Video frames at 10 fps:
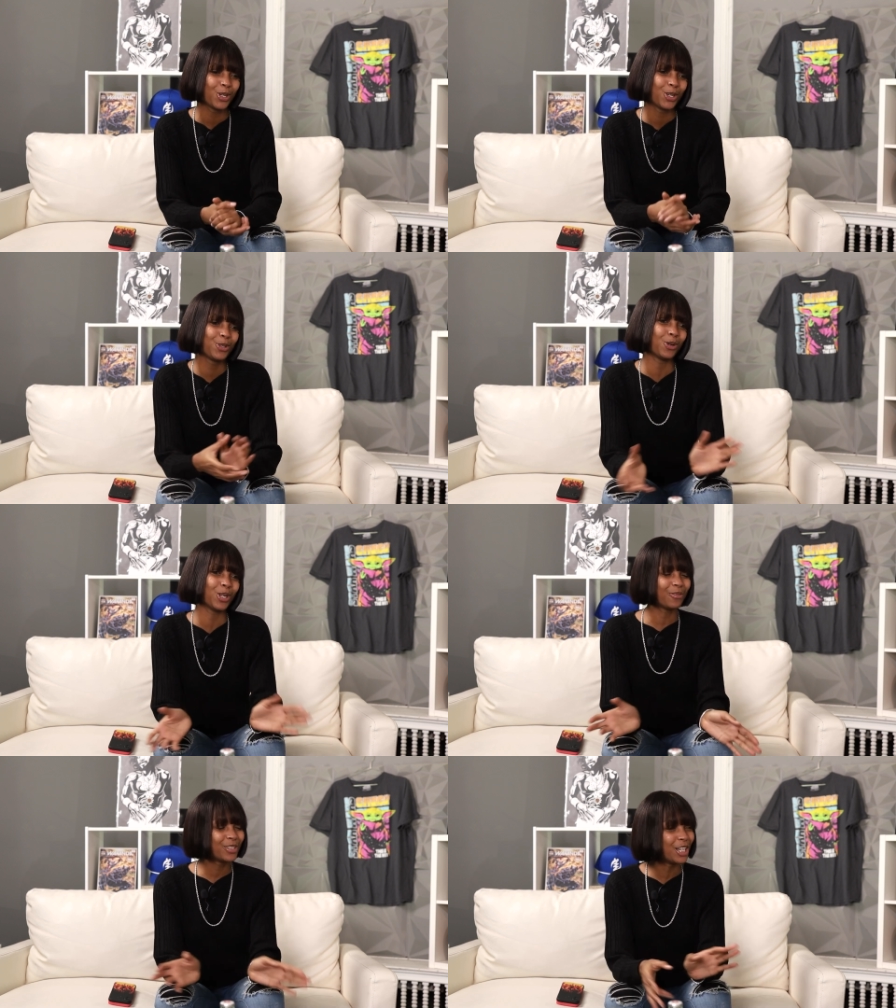you know,
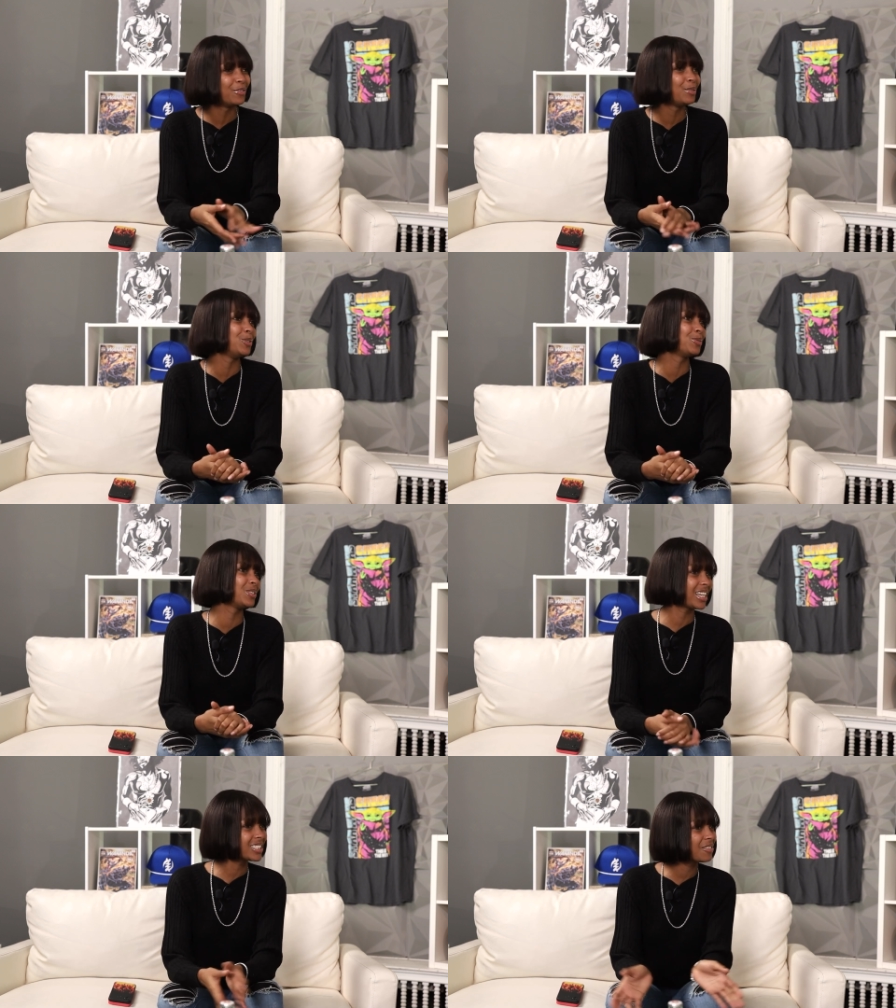lovey-dovey
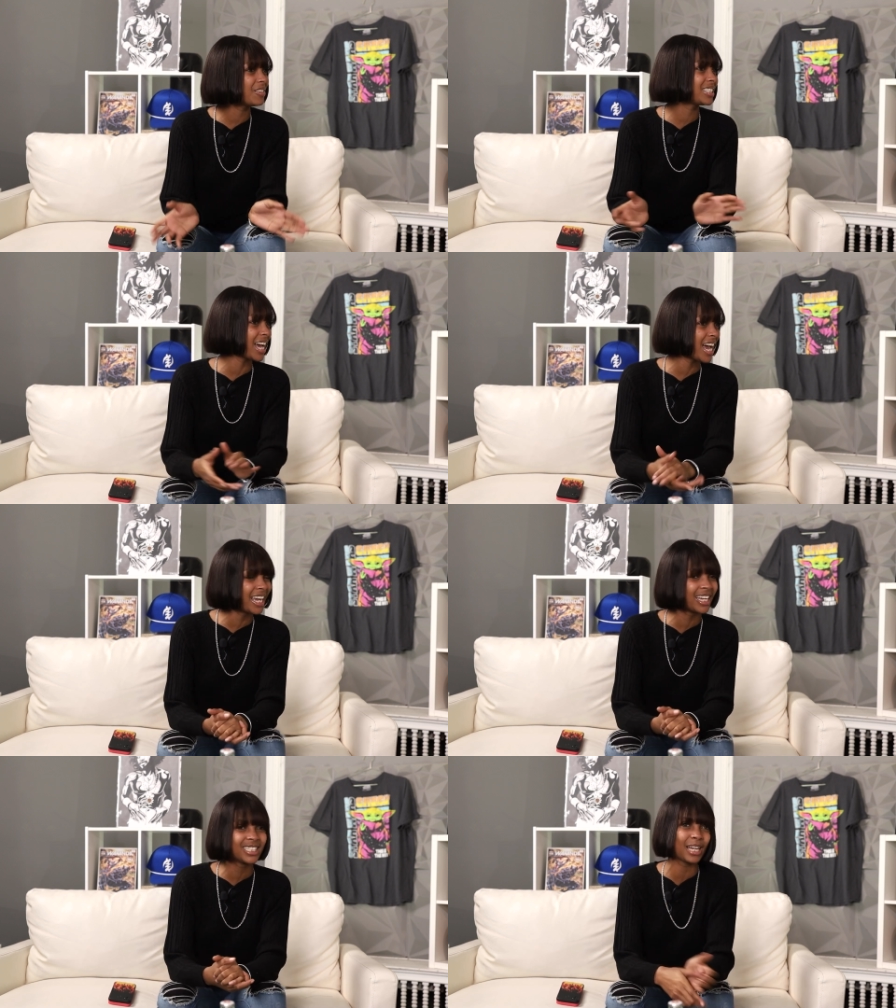music and stuff like that.
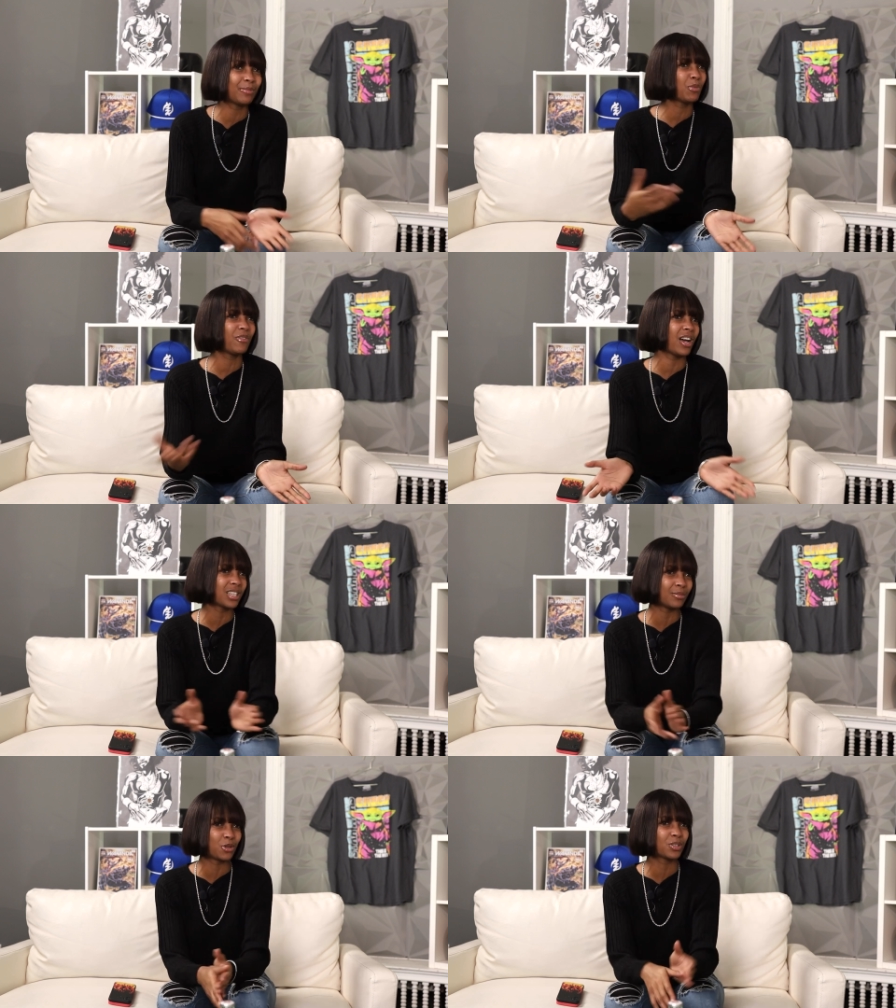And same thing with
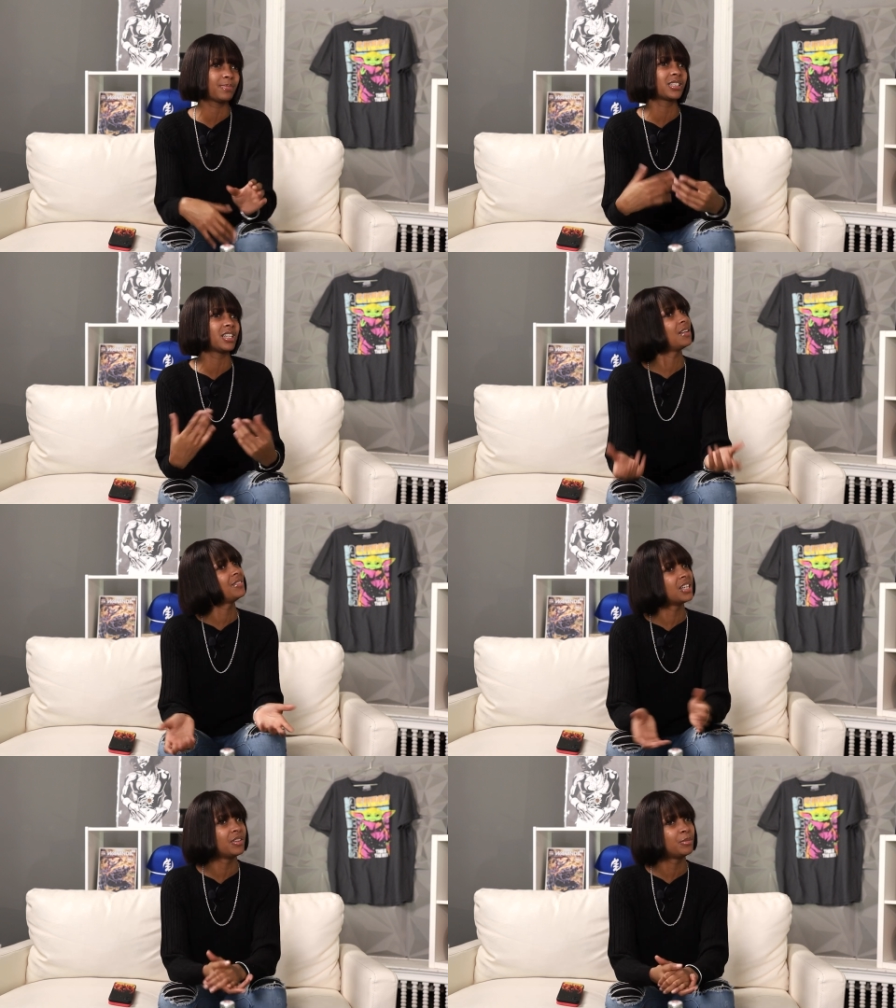Valentine's Day, you expect the
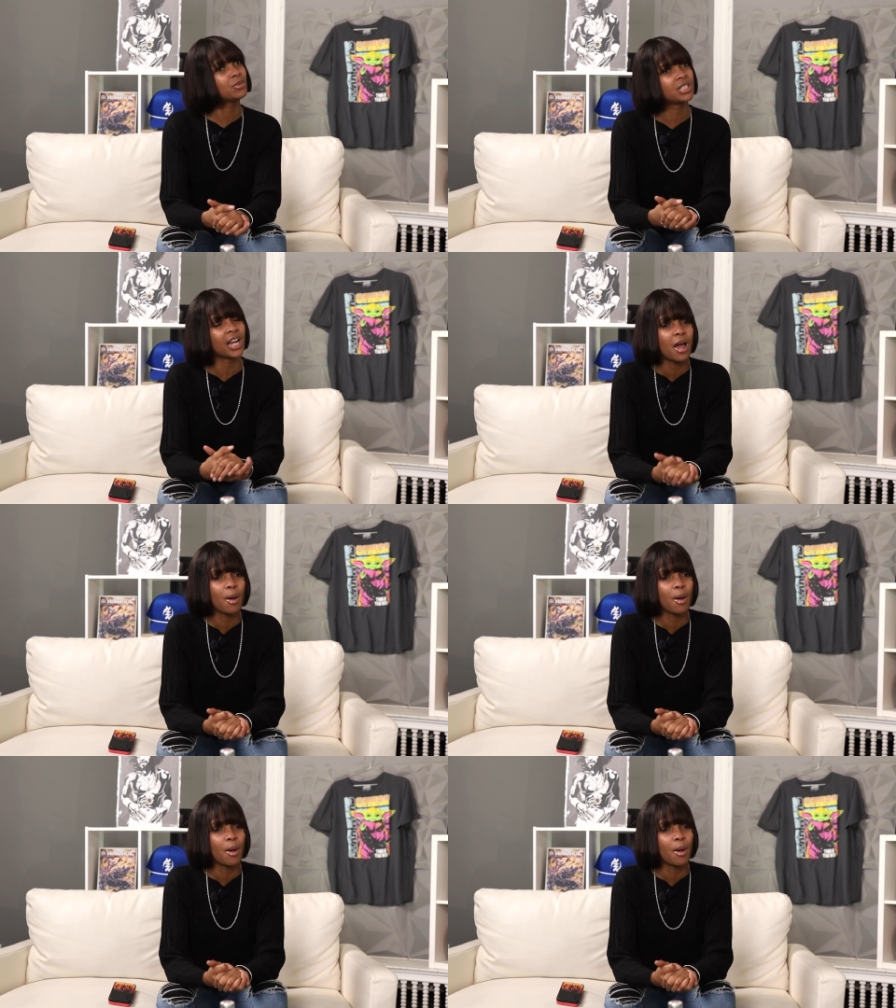lovey-dovey music.